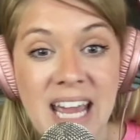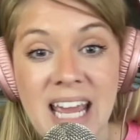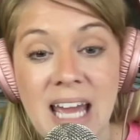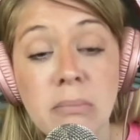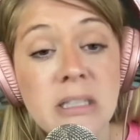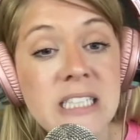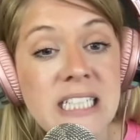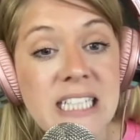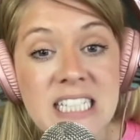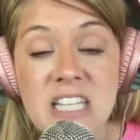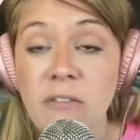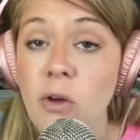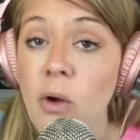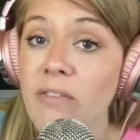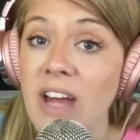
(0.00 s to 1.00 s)
And please, if
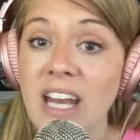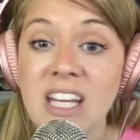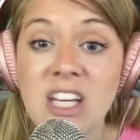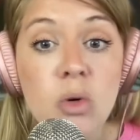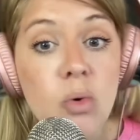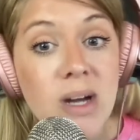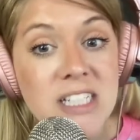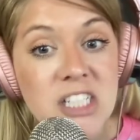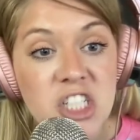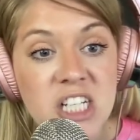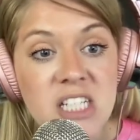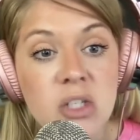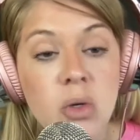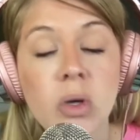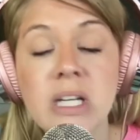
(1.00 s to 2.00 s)
you have any questions
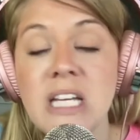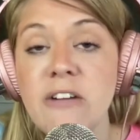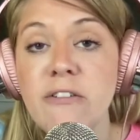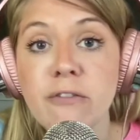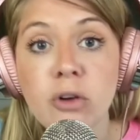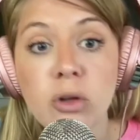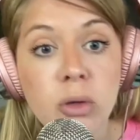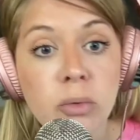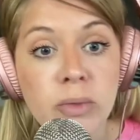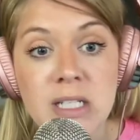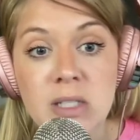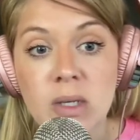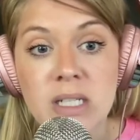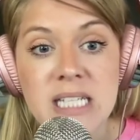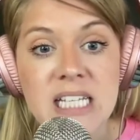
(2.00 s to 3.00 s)
or need further
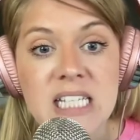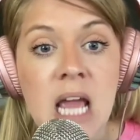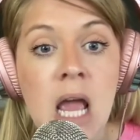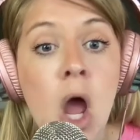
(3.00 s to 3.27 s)
resources,